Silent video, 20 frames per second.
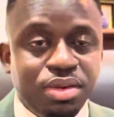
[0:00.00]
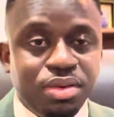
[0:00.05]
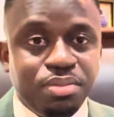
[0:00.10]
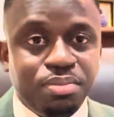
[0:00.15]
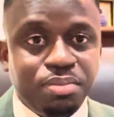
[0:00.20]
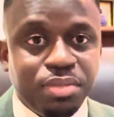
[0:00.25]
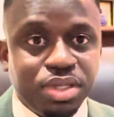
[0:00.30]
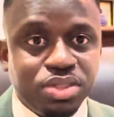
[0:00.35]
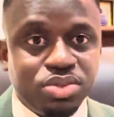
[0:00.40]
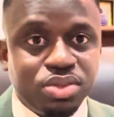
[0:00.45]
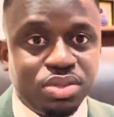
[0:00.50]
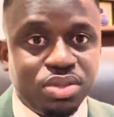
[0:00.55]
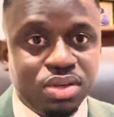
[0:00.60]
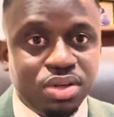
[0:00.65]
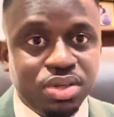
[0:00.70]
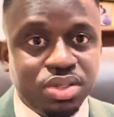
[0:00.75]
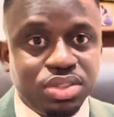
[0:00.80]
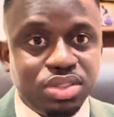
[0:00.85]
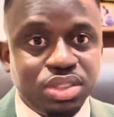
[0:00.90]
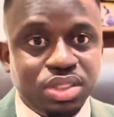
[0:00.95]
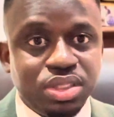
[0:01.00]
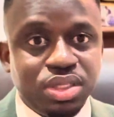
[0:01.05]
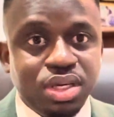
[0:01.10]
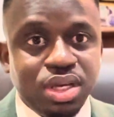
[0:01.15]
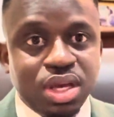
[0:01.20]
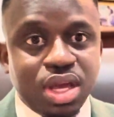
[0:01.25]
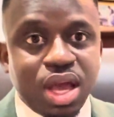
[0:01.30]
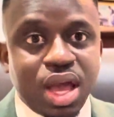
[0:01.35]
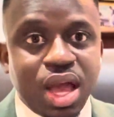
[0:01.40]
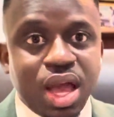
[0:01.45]
methodology
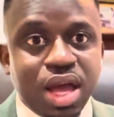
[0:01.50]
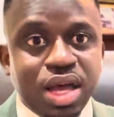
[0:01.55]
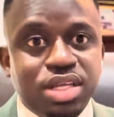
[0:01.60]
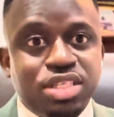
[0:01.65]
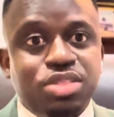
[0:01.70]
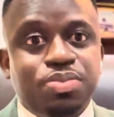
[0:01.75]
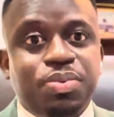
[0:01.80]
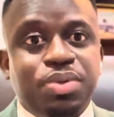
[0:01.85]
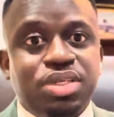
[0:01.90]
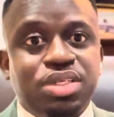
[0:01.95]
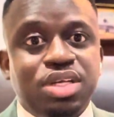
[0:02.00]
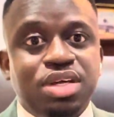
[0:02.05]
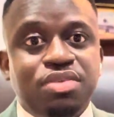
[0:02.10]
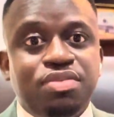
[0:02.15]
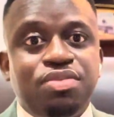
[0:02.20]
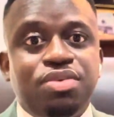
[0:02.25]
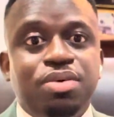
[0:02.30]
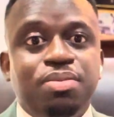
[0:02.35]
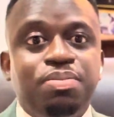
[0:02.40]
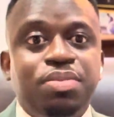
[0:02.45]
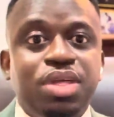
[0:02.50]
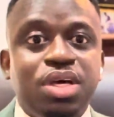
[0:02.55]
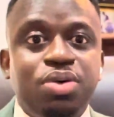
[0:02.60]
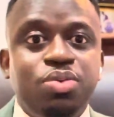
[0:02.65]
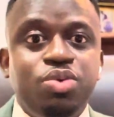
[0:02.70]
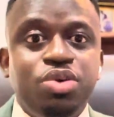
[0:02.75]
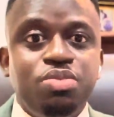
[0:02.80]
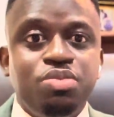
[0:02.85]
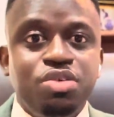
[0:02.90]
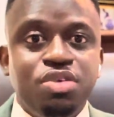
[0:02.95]
aspect. Then from there,
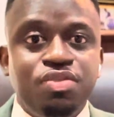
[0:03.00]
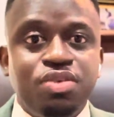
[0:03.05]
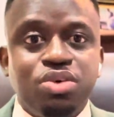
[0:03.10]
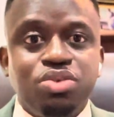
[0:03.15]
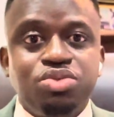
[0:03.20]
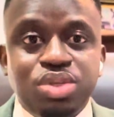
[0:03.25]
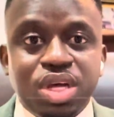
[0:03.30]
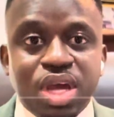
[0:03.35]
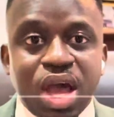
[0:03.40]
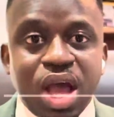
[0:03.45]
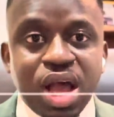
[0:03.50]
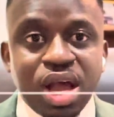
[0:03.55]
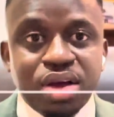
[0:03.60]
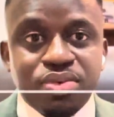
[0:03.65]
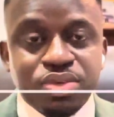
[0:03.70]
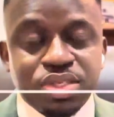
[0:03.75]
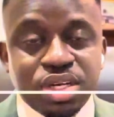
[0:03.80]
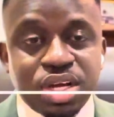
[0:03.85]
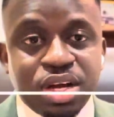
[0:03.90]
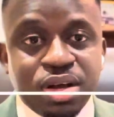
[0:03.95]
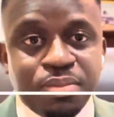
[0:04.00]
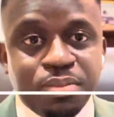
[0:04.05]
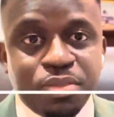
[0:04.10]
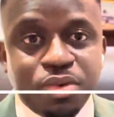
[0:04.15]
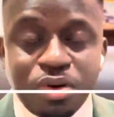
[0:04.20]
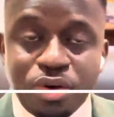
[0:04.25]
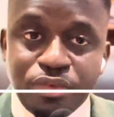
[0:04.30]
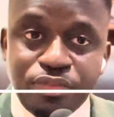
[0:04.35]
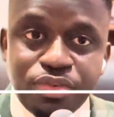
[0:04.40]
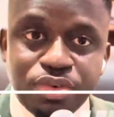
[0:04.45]
we move on to the outcome
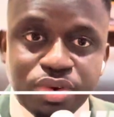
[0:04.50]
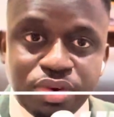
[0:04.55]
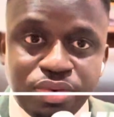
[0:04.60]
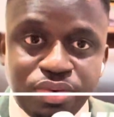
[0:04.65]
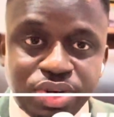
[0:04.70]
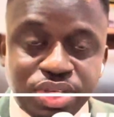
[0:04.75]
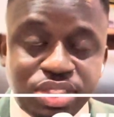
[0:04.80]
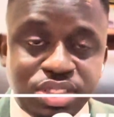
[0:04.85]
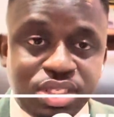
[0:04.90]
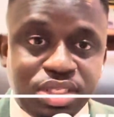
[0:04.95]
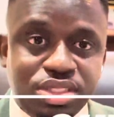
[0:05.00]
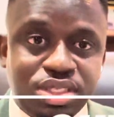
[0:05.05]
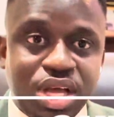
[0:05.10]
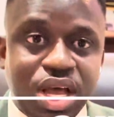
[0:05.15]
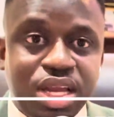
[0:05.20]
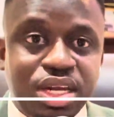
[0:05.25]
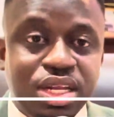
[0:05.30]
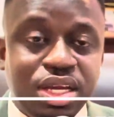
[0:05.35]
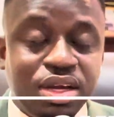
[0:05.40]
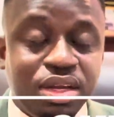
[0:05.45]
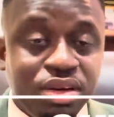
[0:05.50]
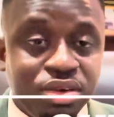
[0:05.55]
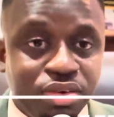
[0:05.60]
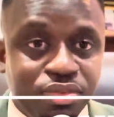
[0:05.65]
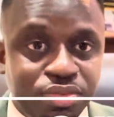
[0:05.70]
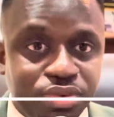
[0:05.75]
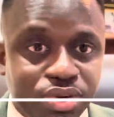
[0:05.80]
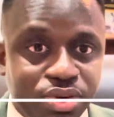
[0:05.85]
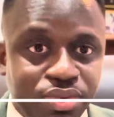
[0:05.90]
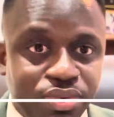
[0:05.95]
of your research. At the end of
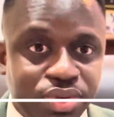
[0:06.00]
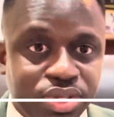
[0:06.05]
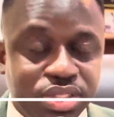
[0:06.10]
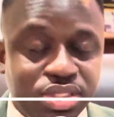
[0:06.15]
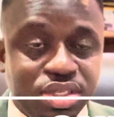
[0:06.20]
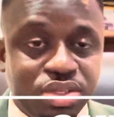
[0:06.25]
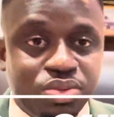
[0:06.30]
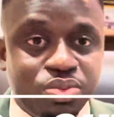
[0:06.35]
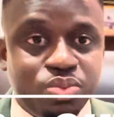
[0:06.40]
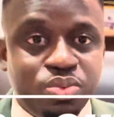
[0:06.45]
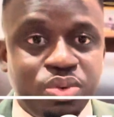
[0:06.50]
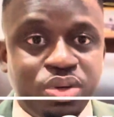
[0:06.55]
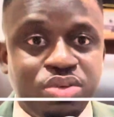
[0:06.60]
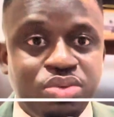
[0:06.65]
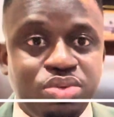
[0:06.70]
your research, what do